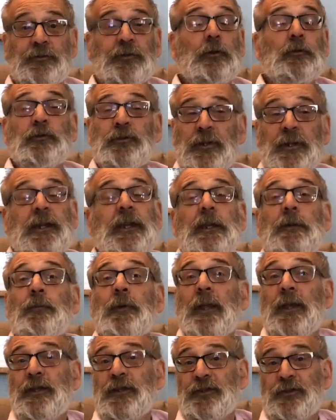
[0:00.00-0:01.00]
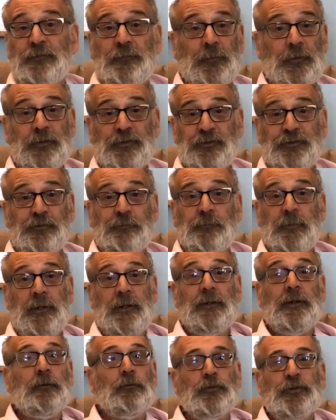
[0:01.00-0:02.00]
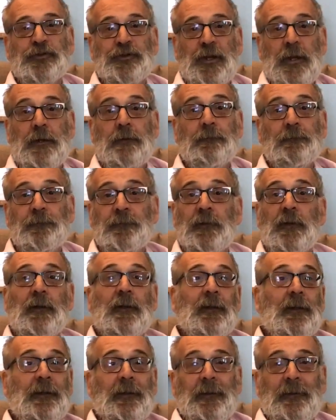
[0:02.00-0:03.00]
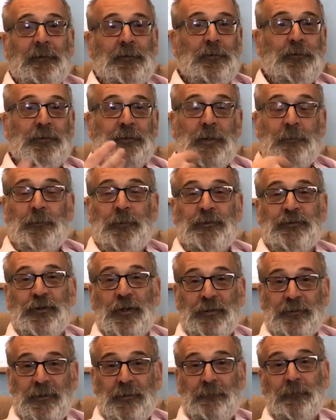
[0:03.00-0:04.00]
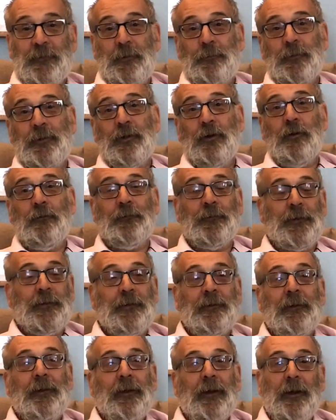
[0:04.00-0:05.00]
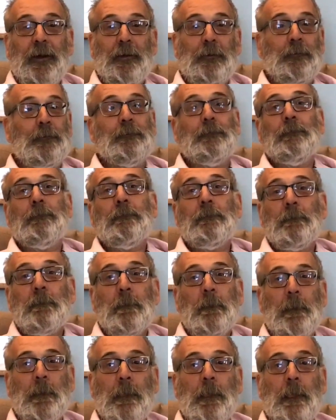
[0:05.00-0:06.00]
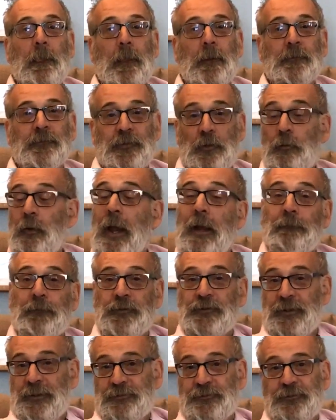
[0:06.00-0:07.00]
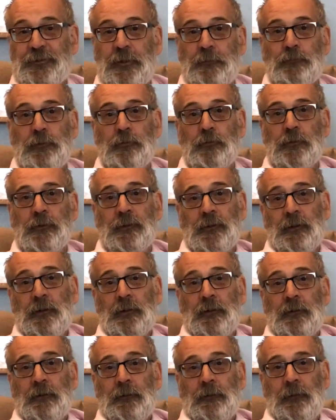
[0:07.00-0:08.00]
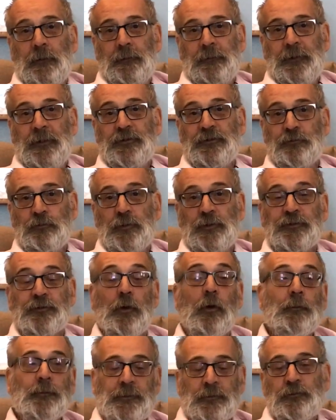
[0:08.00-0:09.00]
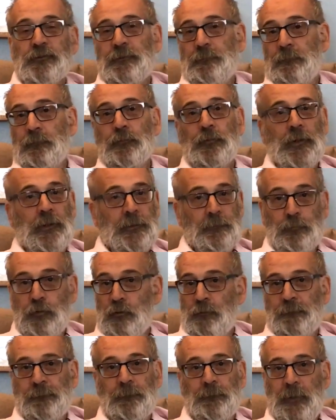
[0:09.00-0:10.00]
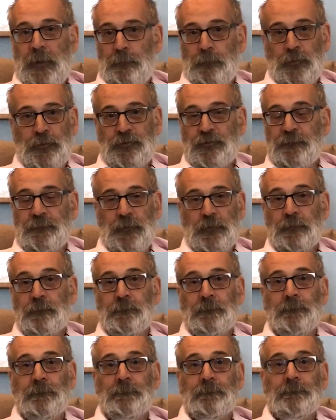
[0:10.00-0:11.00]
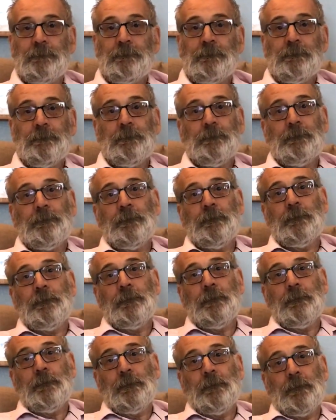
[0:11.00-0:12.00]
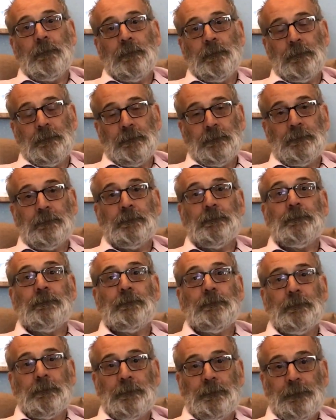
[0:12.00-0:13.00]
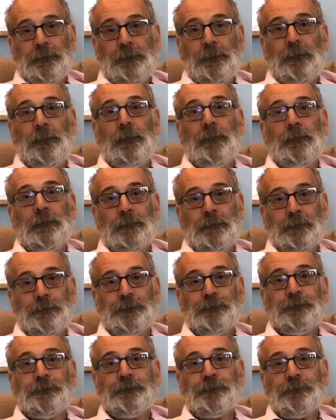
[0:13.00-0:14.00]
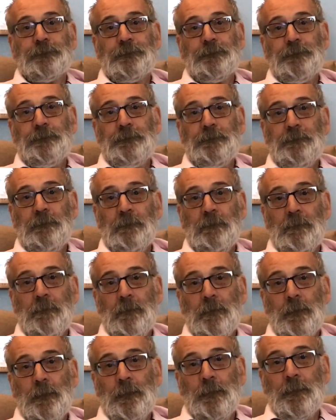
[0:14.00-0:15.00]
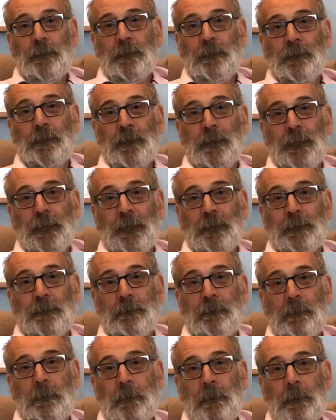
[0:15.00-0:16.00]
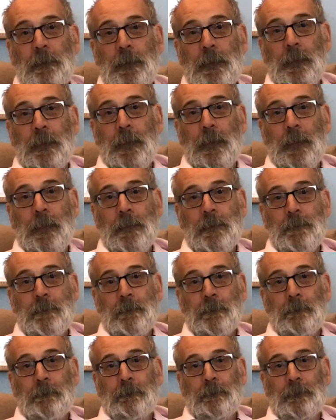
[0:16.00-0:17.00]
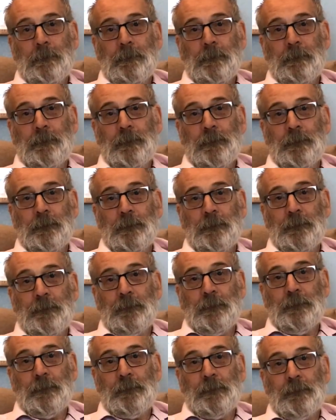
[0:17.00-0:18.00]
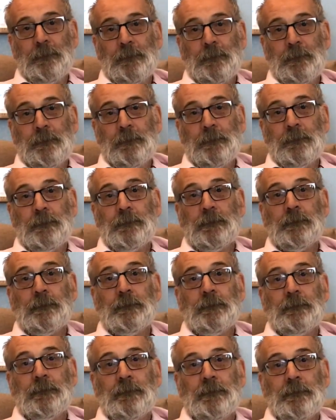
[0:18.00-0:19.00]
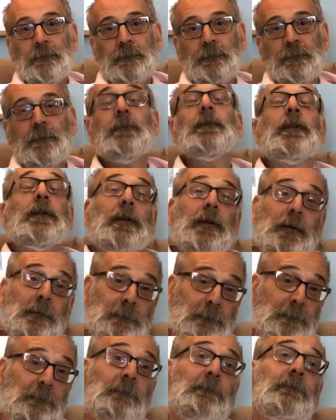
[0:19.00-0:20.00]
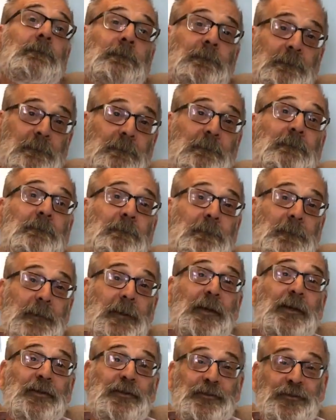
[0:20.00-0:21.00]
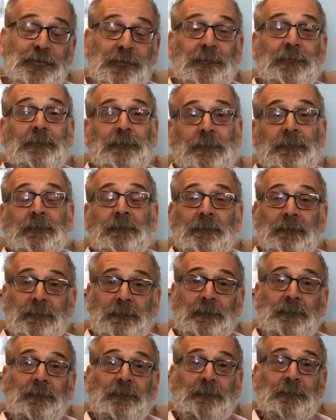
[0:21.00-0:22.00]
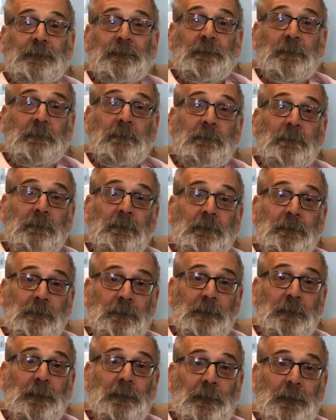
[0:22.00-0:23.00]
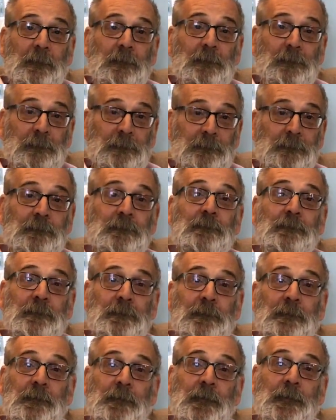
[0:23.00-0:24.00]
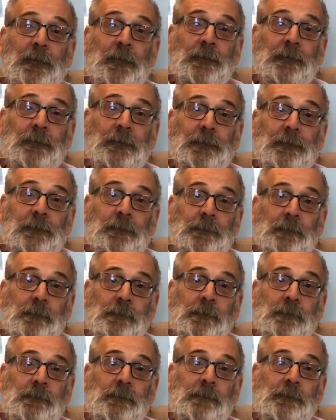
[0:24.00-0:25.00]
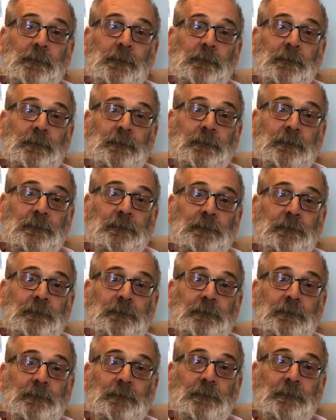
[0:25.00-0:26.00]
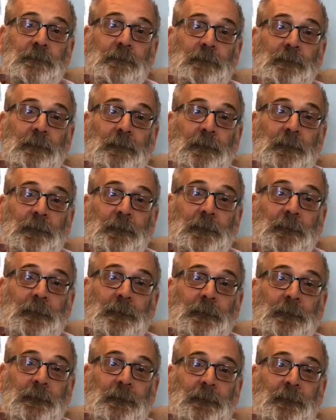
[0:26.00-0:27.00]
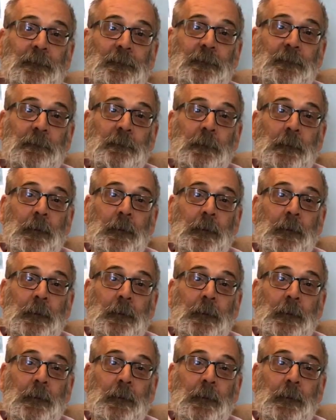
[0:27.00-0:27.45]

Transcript: So it was a key place for us to be. It was safe. You can nip inside and have a cup of coffee. Um, so every Saturday we were uh, at Gay's the So obviously it was really important from that point of view. Stephen Beresford wrote the screenplay, the script. He has often talked in interviews about how he heard what he wasn't sure if it was an urban myth yeah. about this group of gay men yes. and lesbians who got together to support the miners. At what stage did he contact you and other members of the group?